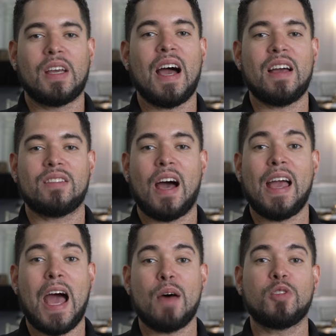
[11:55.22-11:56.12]
Guys,
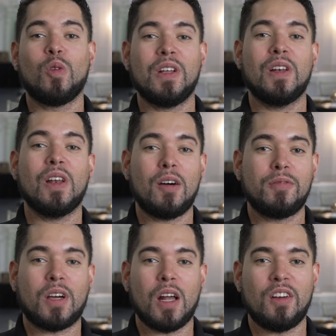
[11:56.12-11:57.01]
I absolutely
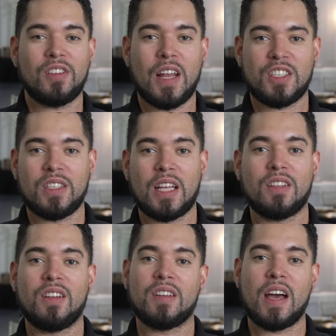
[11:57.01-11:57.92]
love the color selection that
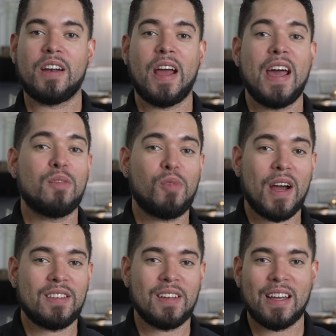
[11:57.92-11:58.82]
the designer and the
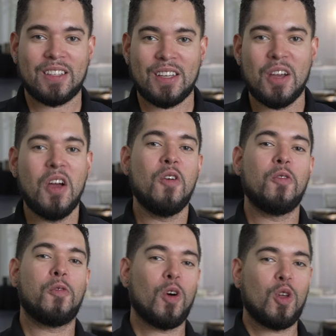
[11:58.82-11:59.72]
bride selected
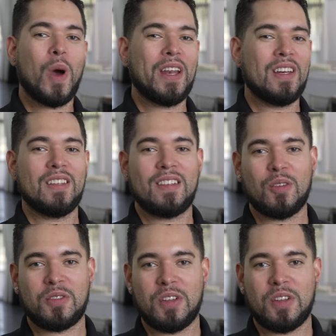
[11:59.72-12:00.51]
for the wedding details